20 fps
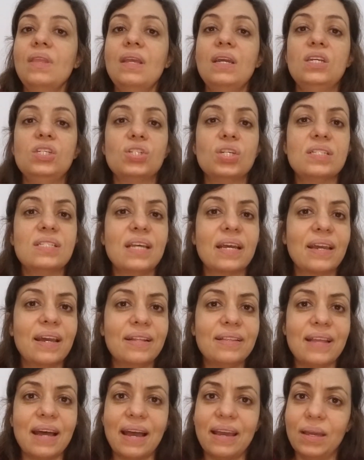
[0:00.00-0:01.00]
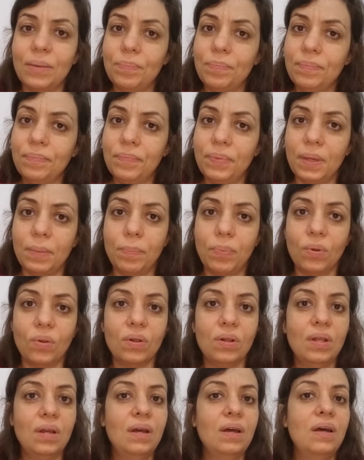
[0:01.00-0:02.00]
It's just like a diet,
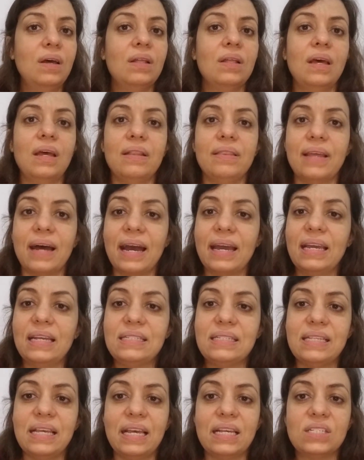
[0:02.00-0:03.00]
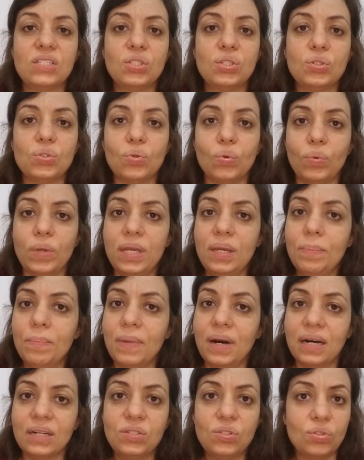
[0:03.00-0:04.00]
people. Diet takes 3
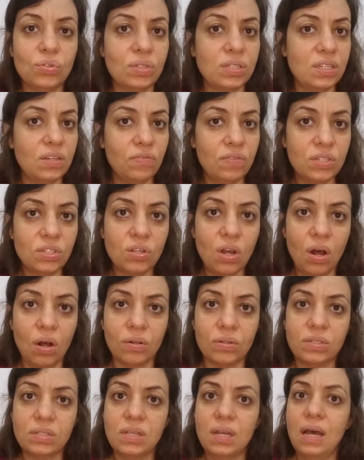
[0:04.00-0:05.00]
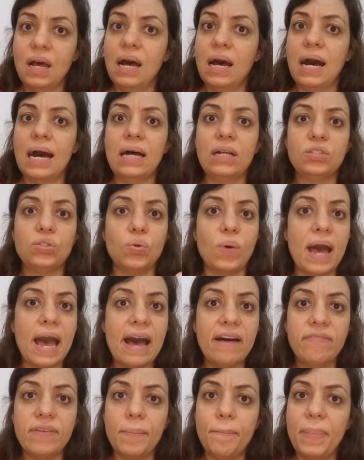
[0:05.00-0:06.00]
months to see results. To
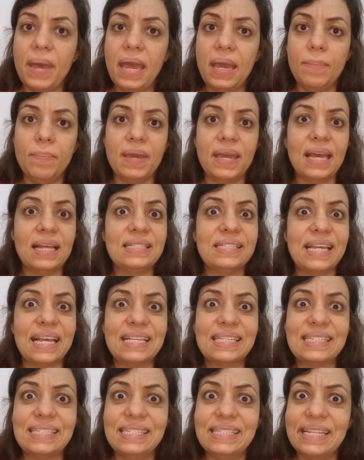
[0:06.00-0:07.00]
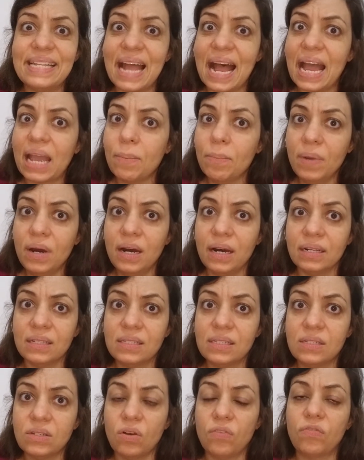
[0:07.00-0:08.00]
have a baby, it takes 9
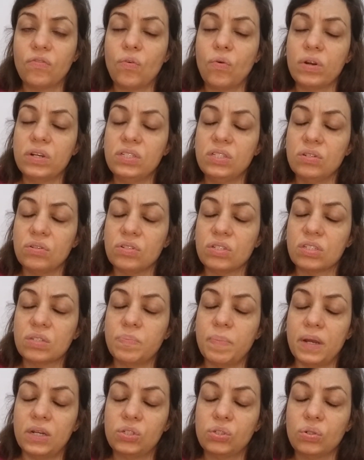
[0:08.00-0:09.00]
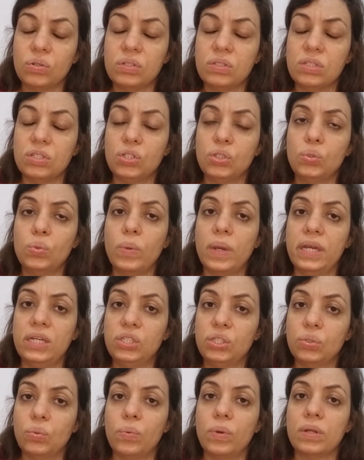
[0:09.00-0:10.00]
months. Of course, there's a special
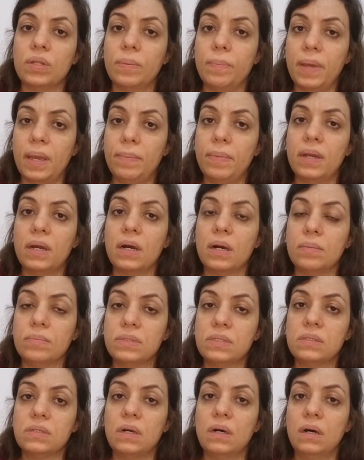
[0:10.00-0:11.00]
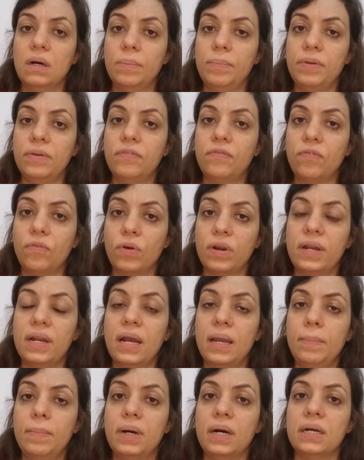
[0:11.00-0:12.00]
situation where the baby comes before
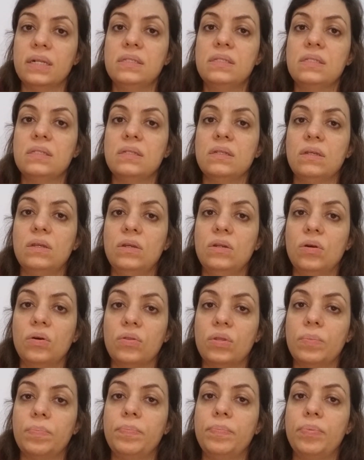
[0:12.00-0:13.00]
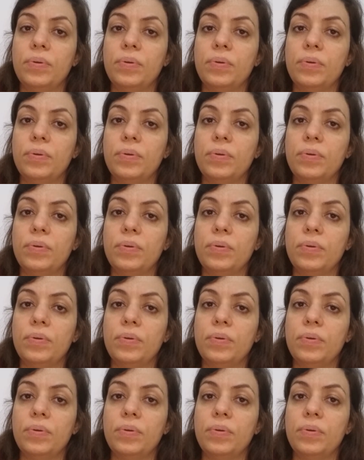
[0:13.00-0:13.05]
9 months, you know, the